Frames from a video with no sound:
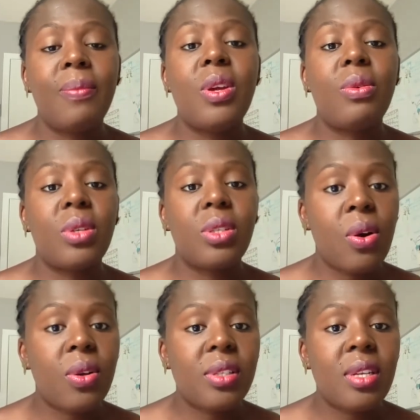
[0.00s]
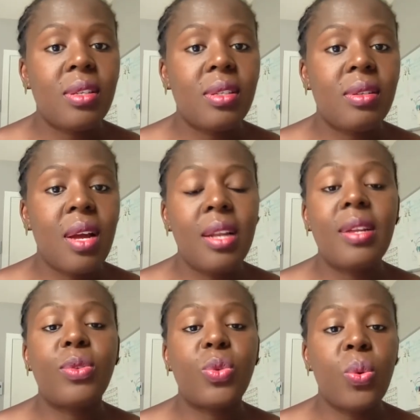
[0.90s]
the resources and
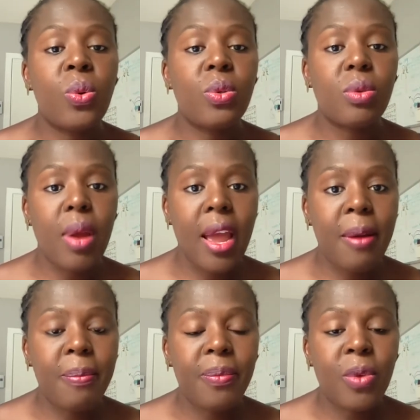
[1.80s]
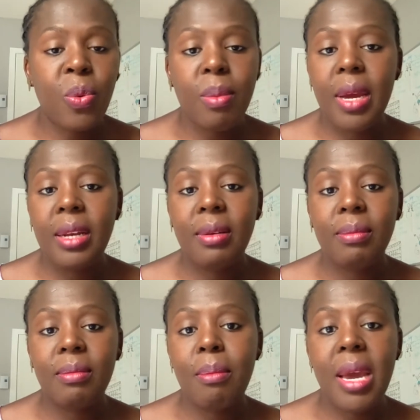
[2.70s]
the tools to help women,
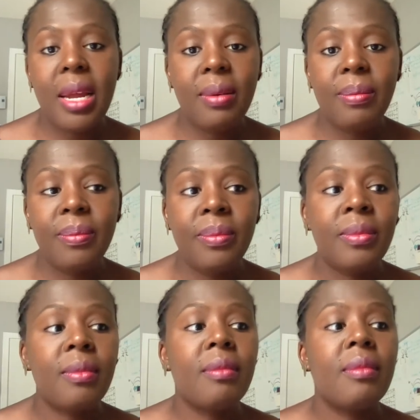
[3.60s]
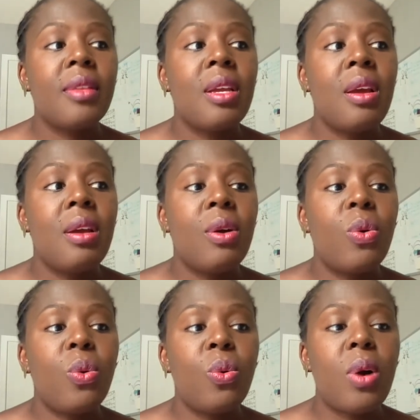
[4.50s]
men
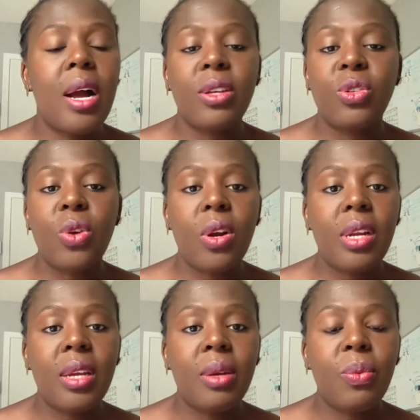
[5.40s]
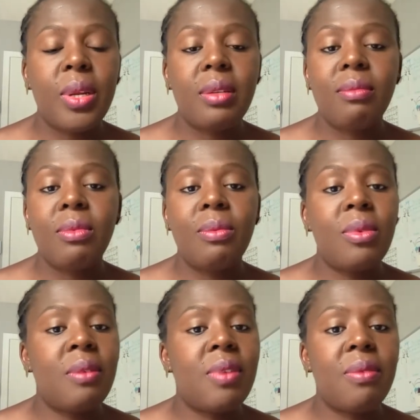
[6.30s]
who are struggling with,
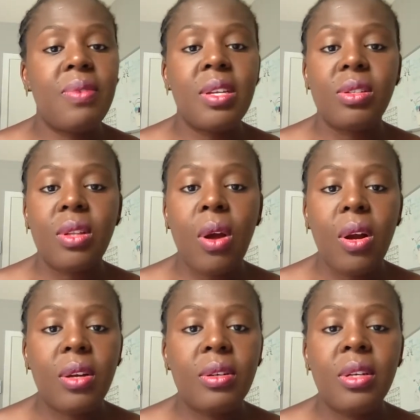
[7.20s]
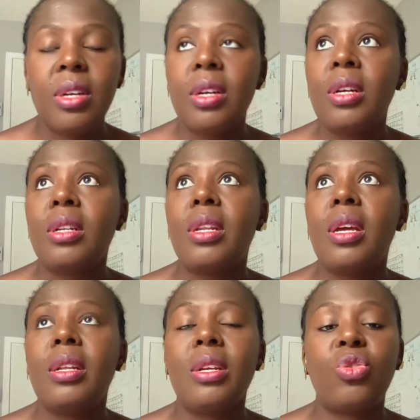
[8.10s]
if they feel stuck,
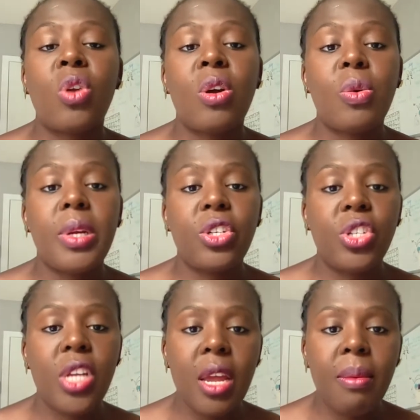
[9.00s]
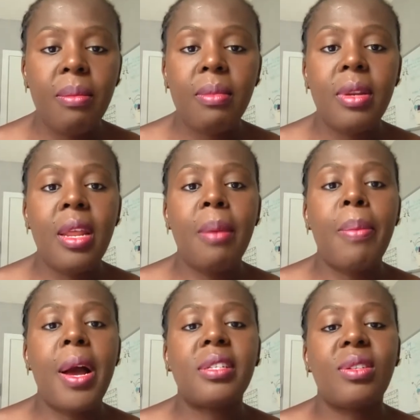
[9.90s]
they struggle with shame, their
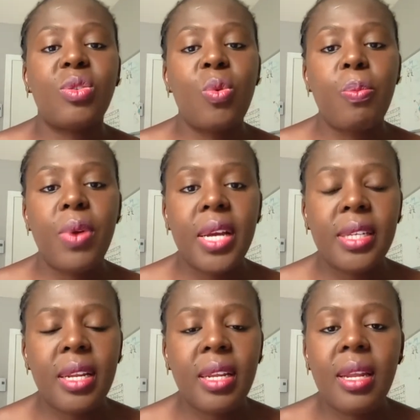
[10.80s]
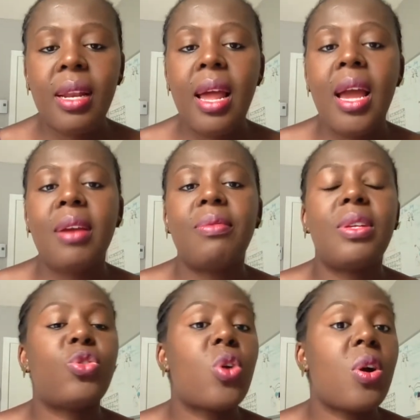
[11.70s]
past is too present in their life,
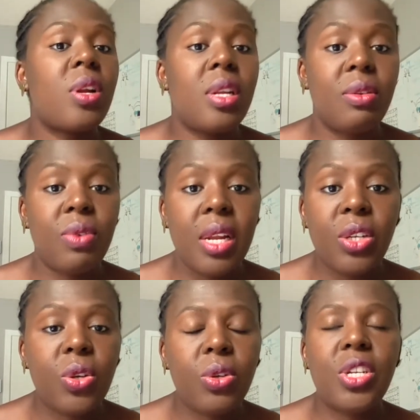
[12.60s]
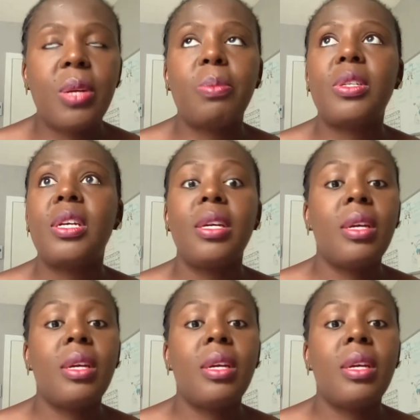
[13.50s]
they struggle in relationships